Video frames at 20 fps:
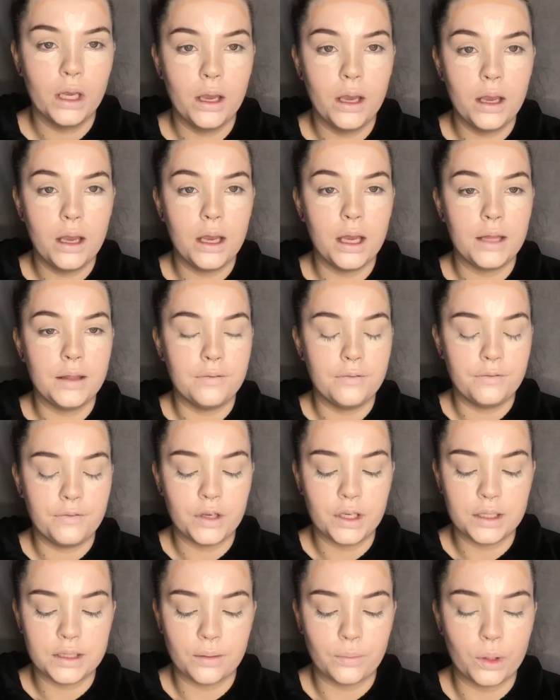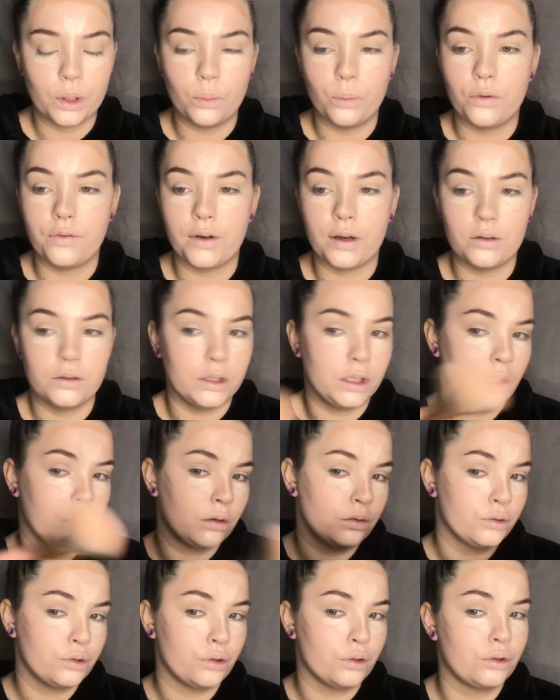And then first I'm going to buff out the
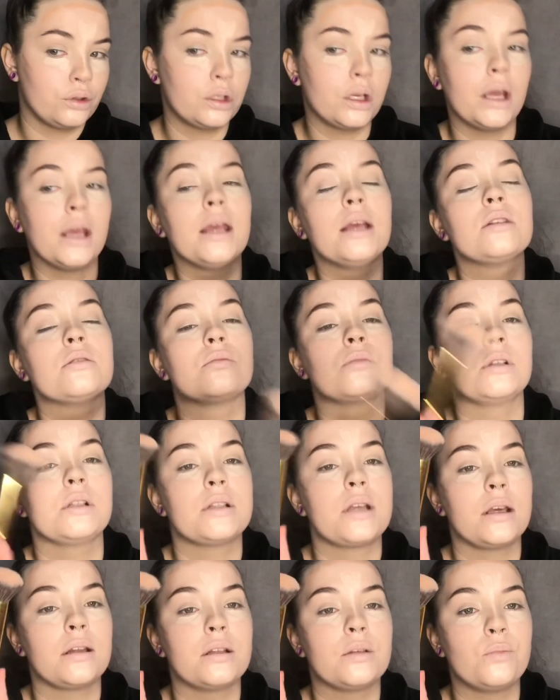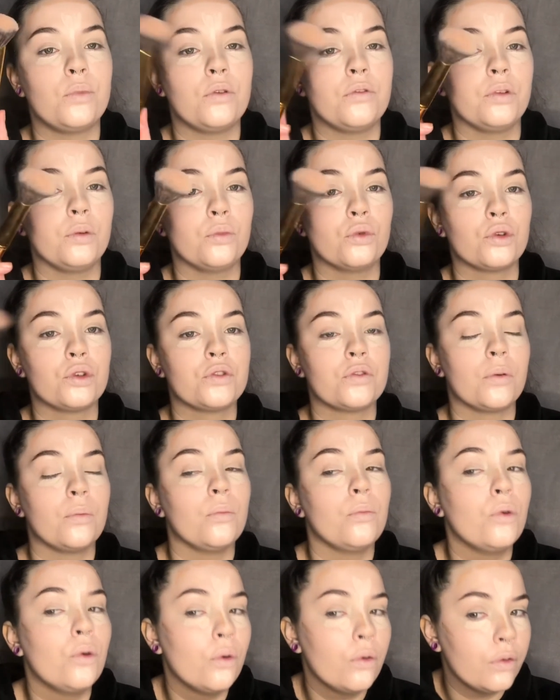contour shades. I'm going to take this buffing brush from
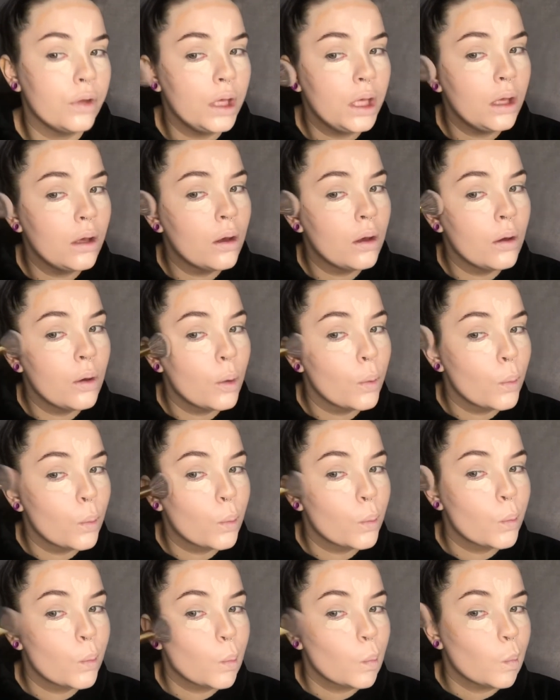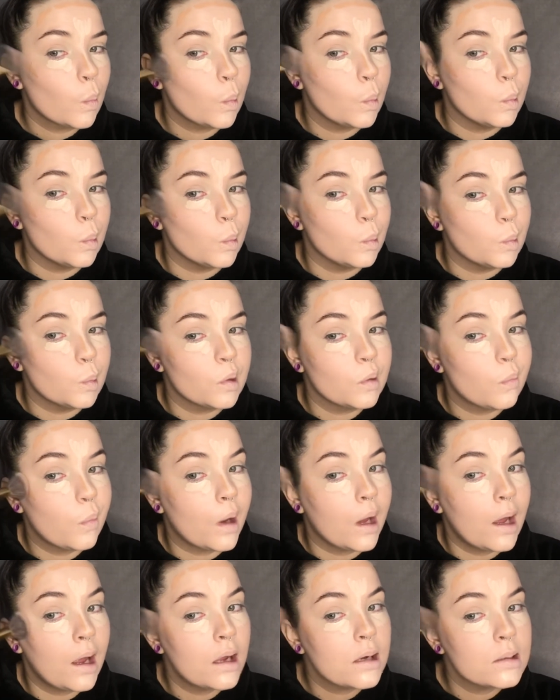Morphe and then just pat
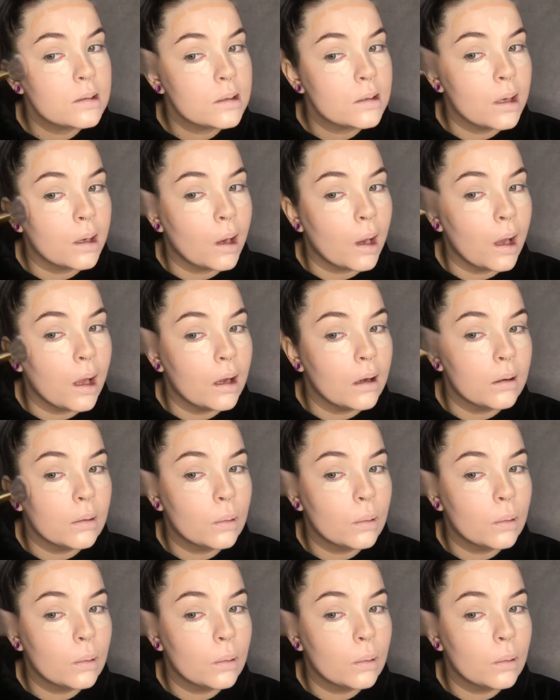again.